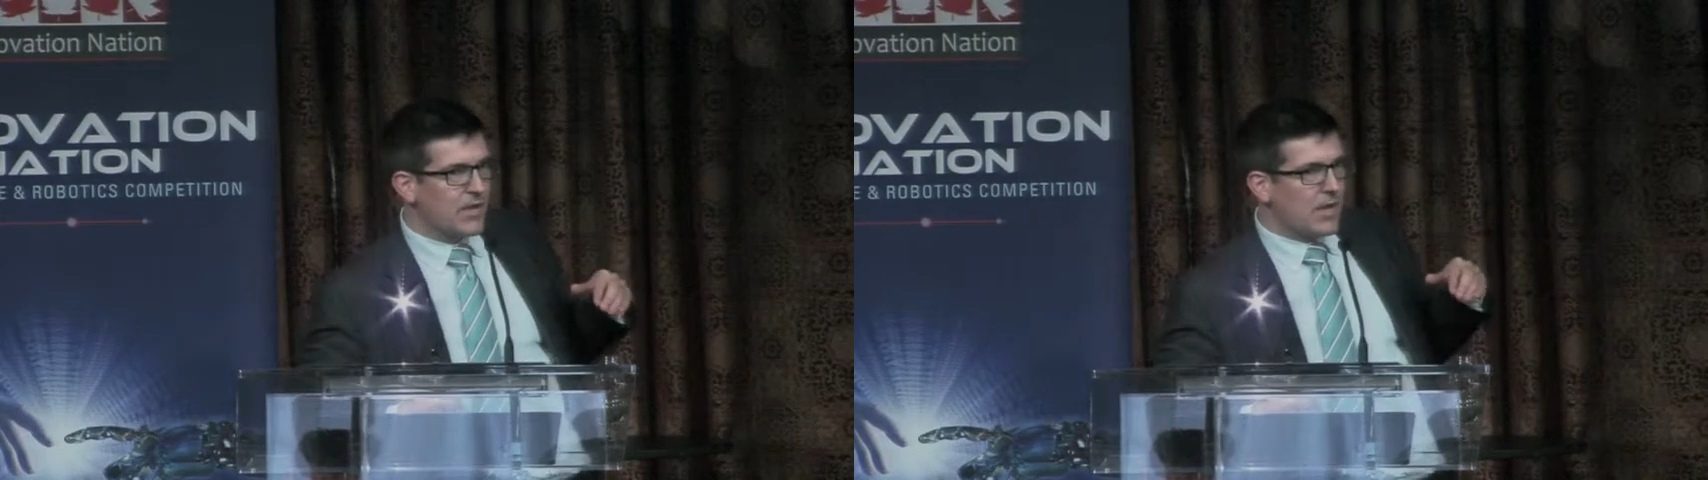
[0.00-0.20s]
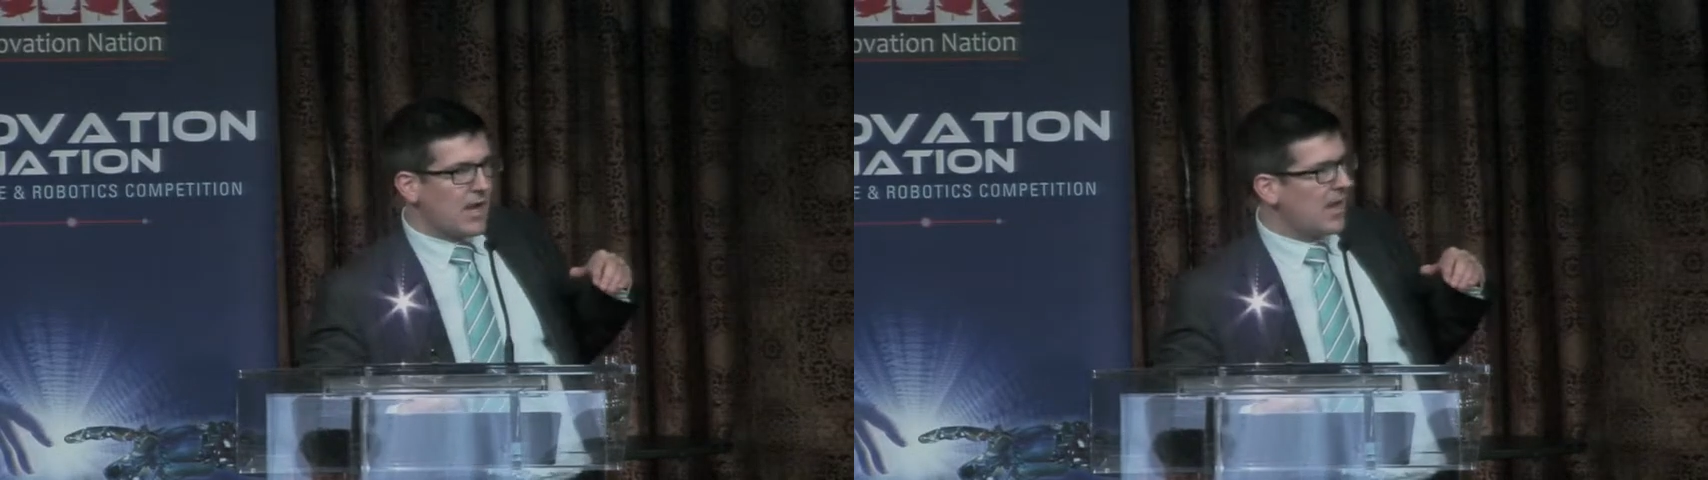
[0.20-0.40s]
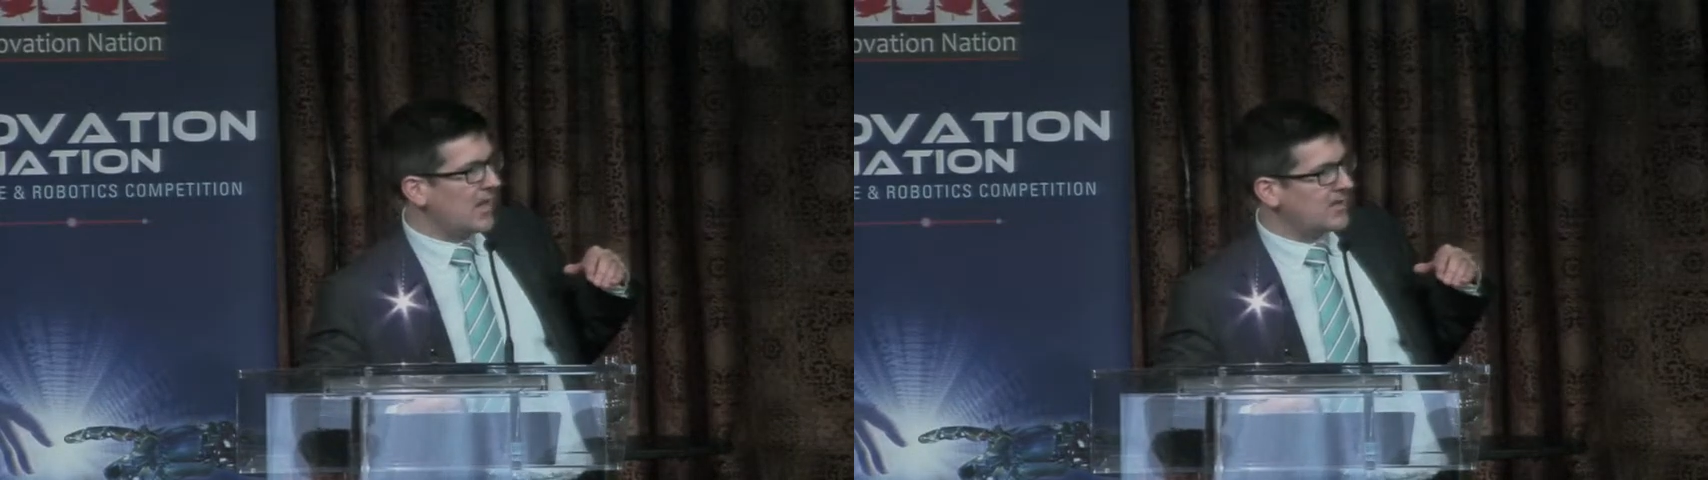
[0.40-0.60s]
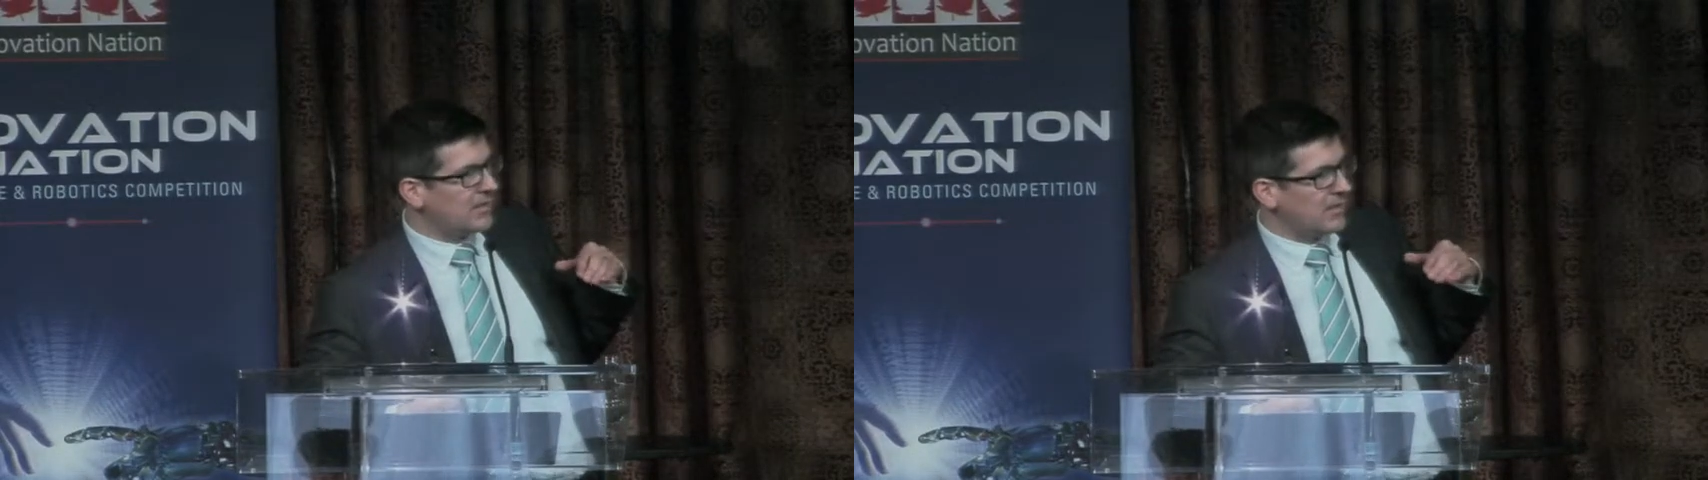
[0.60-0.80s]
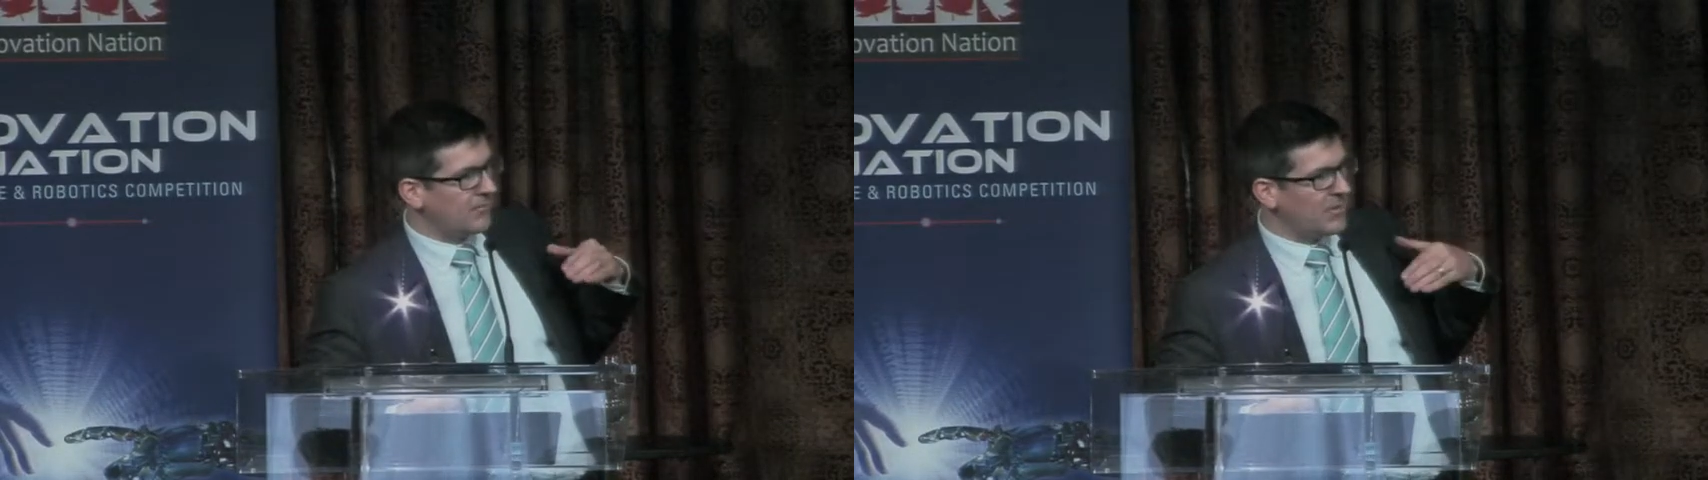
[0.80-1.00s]
And
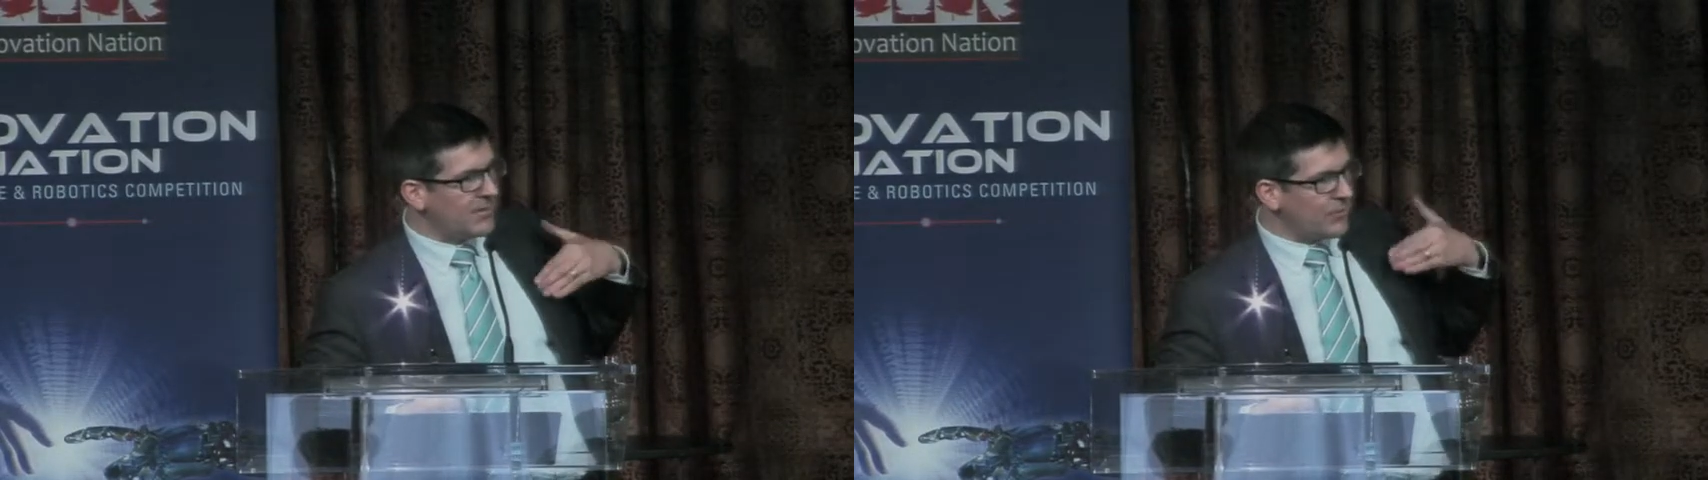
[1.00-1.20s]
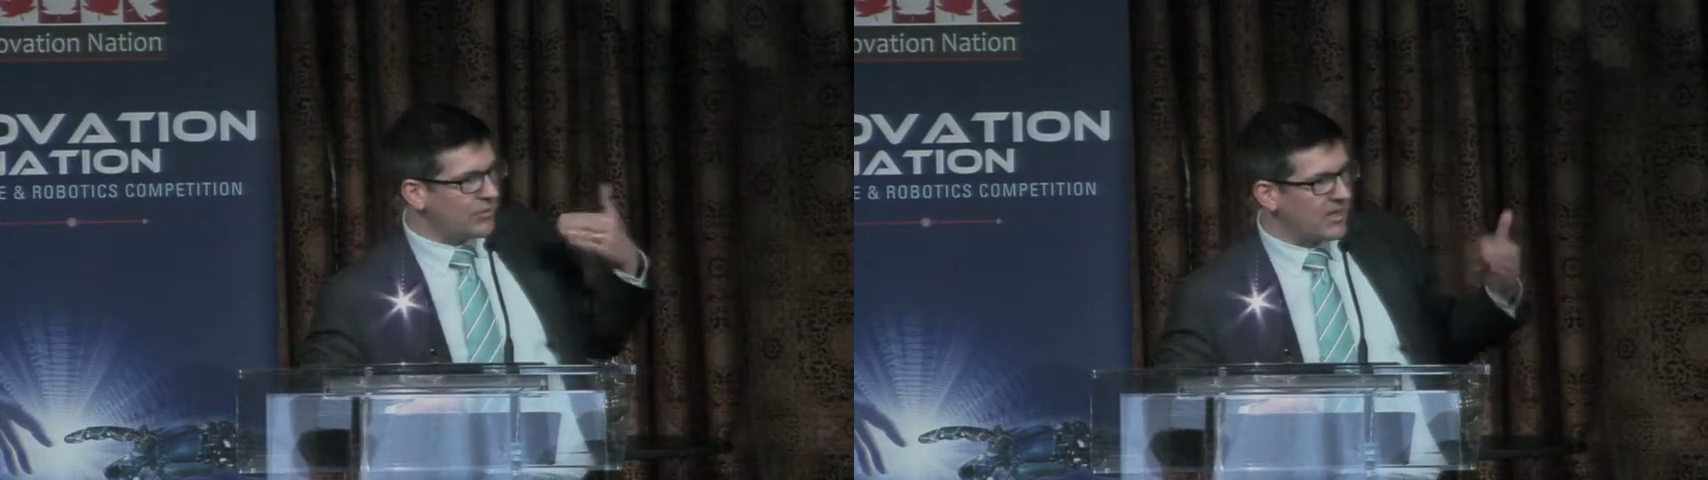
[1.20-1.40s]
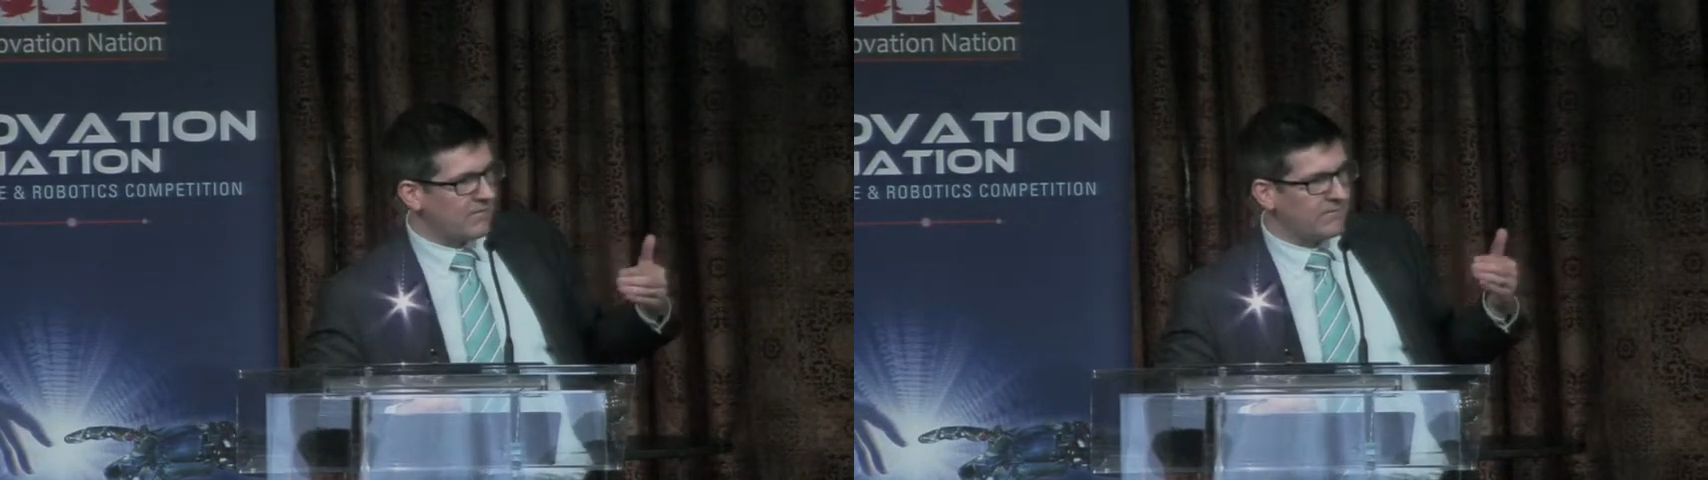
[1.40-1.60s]
people get